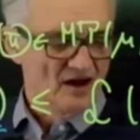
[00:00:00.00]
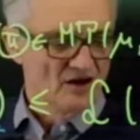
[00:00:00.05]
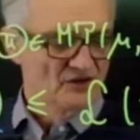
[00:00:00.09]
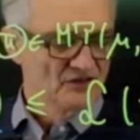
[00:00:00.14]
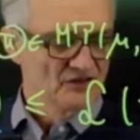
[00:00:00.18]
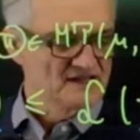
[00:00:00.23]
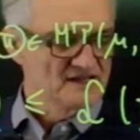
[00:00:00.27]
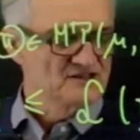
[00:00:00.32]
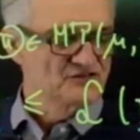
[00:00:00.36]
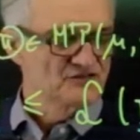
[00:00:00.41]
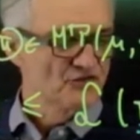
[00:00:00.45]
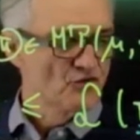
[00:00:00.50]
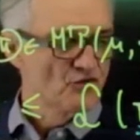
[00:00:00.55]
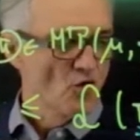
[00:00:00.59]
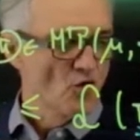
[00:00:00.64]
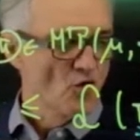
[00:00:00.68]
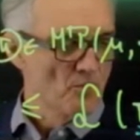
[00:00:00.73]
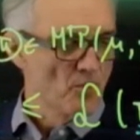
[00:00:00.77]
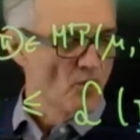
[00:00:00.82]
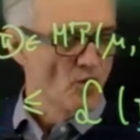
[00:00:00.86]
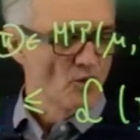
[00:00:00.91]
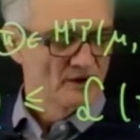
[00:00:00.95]
these four
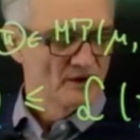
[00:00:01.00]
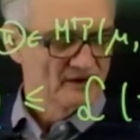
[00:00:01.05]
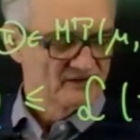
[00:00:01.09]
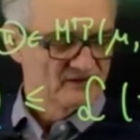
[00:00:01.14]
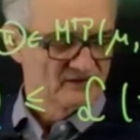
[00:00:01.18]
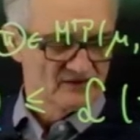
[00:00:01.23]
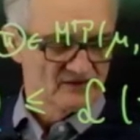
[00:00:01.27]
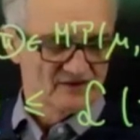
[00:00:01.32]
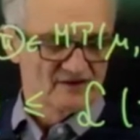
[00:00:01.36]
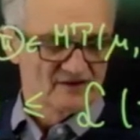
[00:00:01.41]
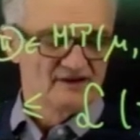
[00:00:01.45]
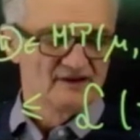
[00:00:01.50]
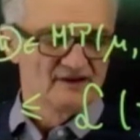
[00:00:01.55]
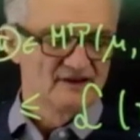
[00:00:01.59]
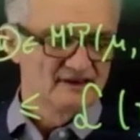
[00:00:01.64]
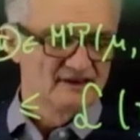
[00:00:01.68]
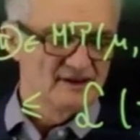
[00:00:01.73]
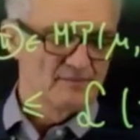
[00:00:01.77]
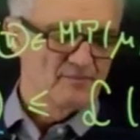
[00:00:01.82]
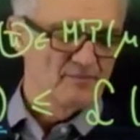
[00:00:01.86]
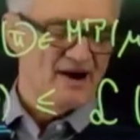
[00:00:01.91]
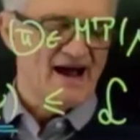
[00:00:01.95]
points
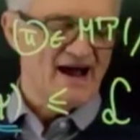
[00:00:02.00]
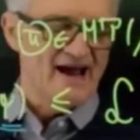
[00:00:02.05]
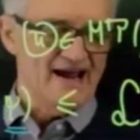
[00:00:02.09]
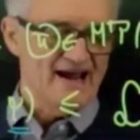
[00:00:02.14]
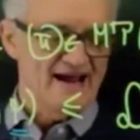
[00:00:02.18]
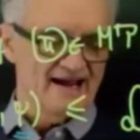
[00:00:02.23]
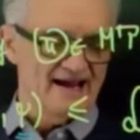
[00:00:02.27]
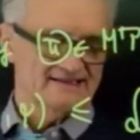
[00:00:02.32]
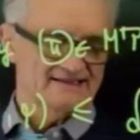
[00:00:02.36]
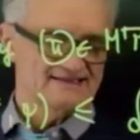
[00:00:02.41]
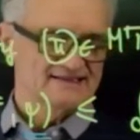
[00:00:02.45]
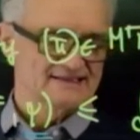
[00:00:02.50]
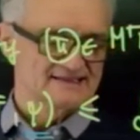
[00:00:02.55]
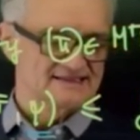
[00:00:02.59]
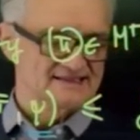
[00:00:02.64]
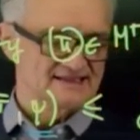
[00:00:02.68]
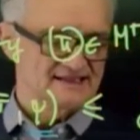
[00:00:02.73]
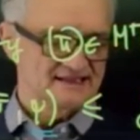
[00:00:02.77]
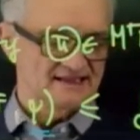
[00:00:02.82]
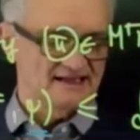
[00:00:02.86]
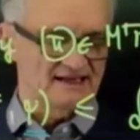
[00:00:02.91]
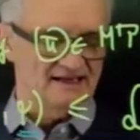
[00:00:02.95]
the pi x is
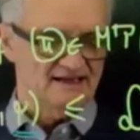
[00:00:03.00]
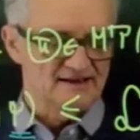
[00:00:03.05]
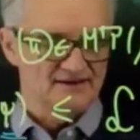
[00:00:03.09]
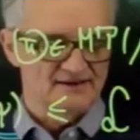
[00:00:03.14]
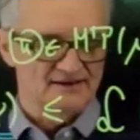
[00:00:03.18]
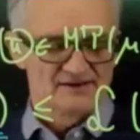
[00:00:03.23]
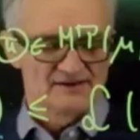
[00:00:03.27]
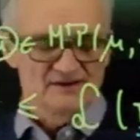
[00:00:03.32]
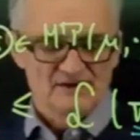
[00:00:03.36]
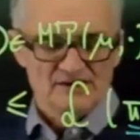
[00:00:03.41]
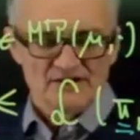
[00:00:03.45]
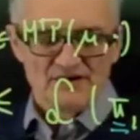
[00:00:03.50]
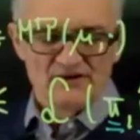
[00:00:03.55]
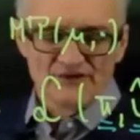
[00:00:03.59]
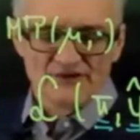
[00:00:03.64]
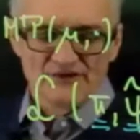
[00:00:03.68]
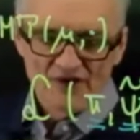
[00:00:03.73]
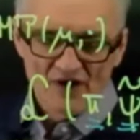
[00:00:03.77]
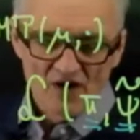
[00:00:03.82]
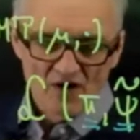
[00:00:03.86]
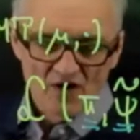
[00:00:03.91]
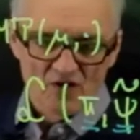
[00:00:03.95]
sitting.
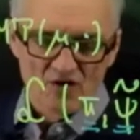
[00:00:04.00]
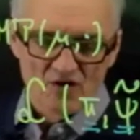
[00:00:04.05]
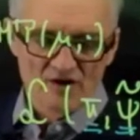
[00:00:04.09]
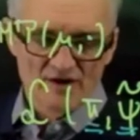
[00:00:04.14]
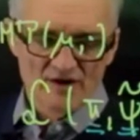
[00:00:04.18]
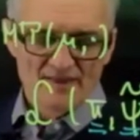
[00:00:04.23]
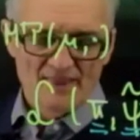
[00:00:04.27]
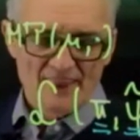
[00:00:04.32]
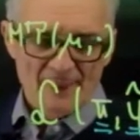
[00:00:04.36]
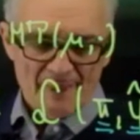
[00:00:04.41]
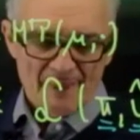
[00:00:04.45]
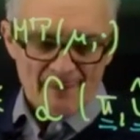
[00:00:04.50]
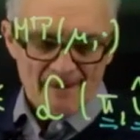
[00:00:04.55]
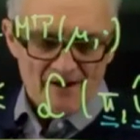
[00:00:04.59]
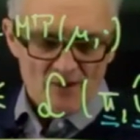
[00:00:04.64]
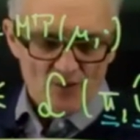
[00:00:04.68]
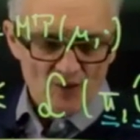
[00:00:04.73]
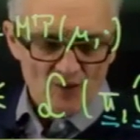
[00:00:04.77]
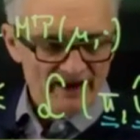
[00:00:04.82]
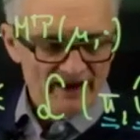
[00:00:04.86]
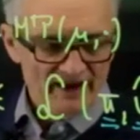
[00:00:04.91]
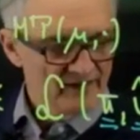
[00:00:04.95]
So
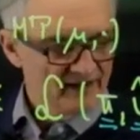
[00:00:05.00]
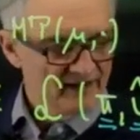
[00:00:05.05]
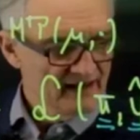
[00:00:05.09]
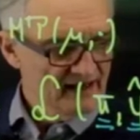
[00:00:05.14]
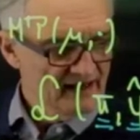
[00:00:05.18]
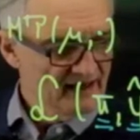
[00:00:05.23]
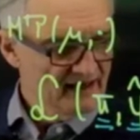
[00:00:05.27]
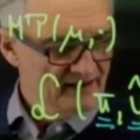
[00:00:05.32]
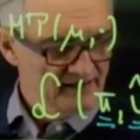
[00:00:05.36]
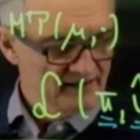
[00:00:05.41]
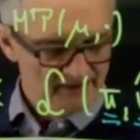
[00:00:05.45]
when the